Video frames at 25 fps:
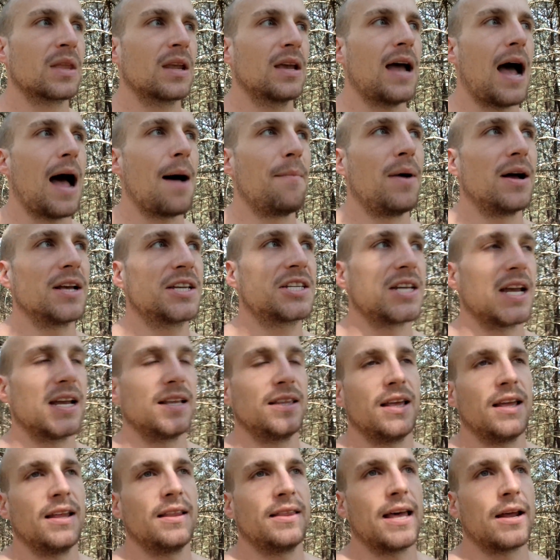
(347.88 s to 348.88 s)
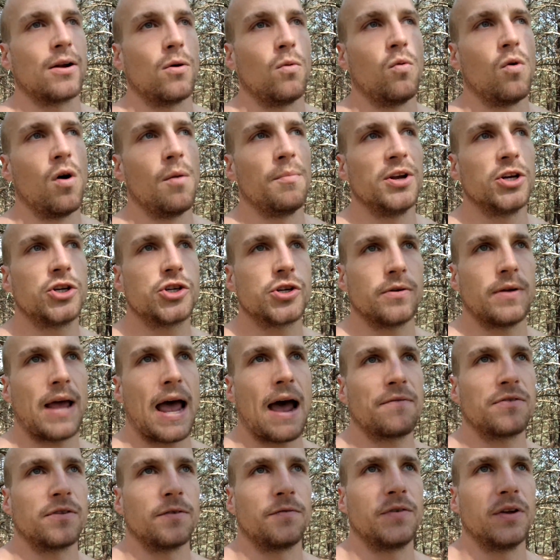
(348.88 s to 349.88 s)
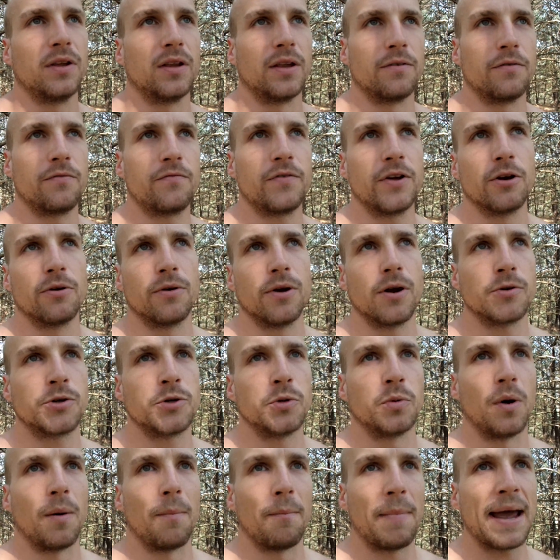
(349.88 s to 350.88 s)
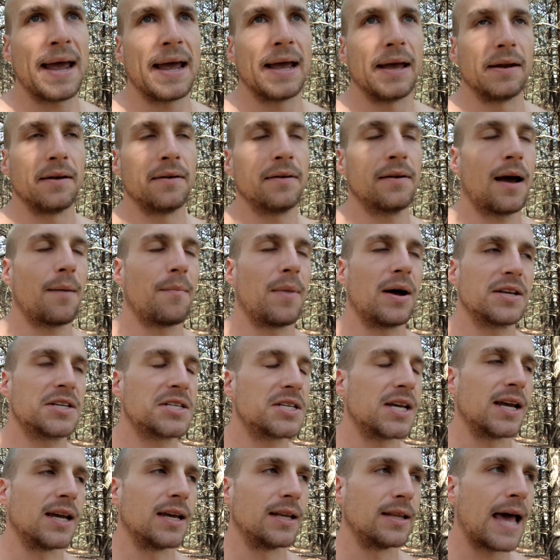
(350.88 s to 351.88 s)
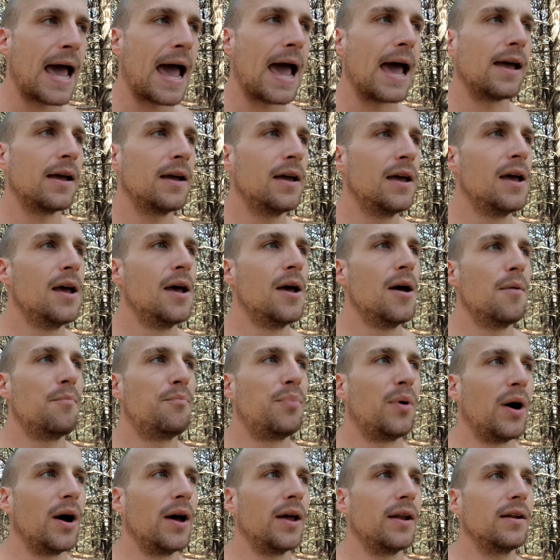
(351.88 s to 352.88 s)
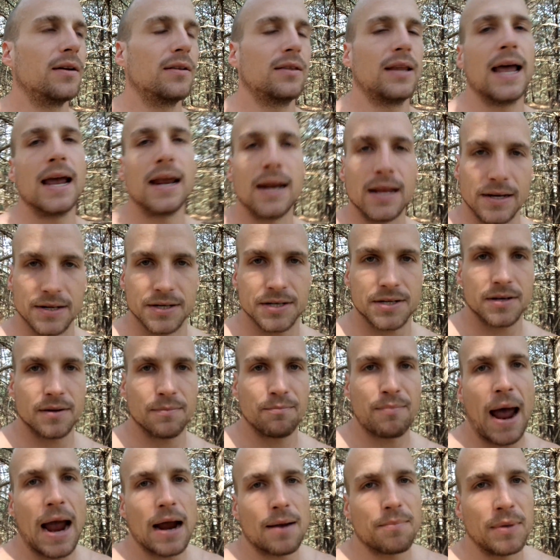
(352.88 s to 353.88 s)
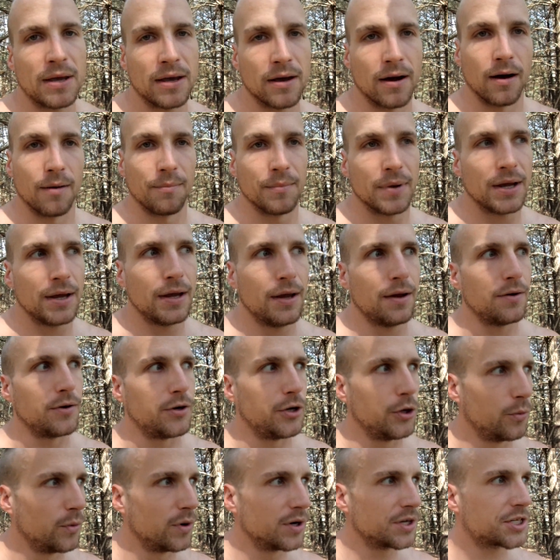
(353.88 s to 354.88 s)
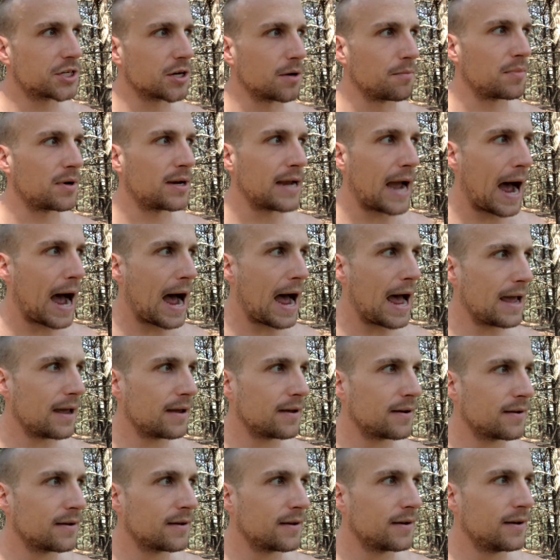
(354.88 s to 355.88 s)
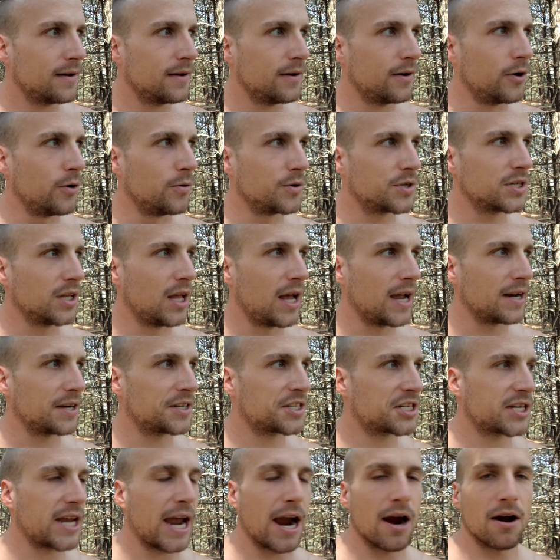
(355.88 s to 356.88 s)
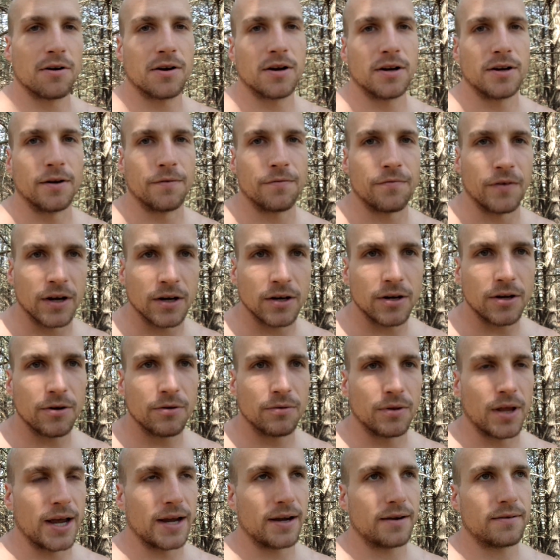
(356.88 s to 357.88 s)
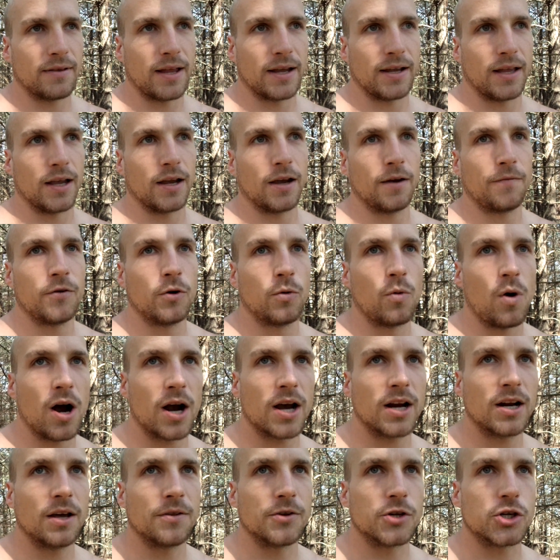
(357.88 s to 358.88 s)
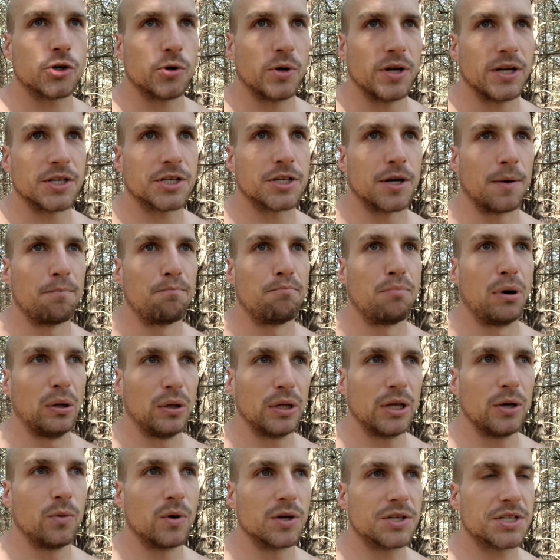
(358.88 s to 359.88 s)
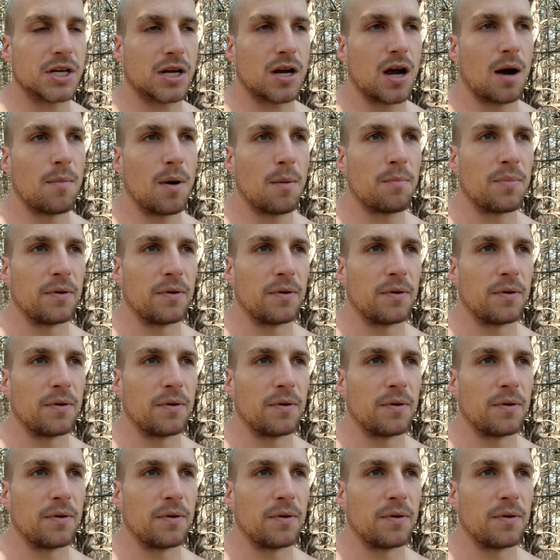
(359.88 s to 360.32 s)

I'm not saying that a woman should have to feel inferior to a man. I'm not saying that. But ladies, back me up. Do you want some guy who's like scared to defend you? Like if you're walking down the street and some bully wants to come up